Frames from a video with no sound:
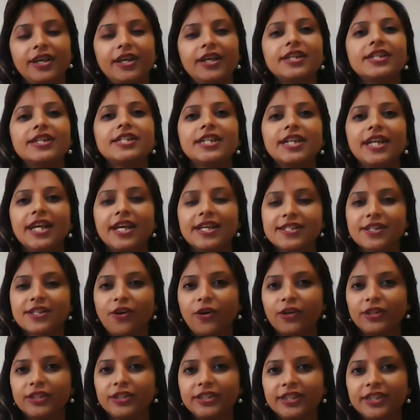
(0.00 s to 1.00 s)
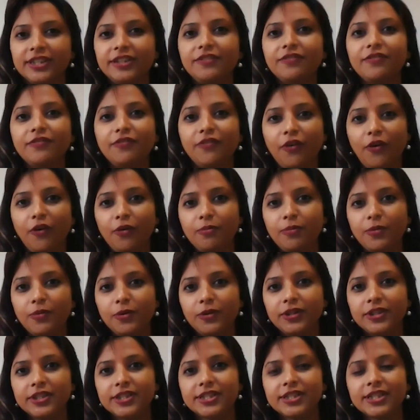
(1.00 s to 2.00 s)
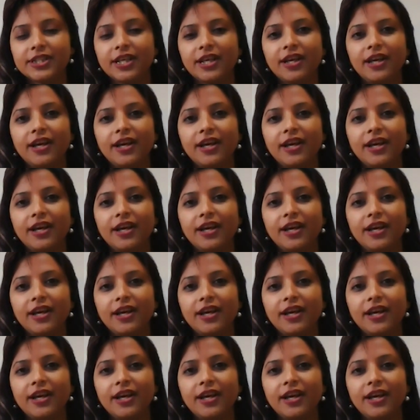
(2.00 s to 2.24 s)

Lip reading: She has authored 4 books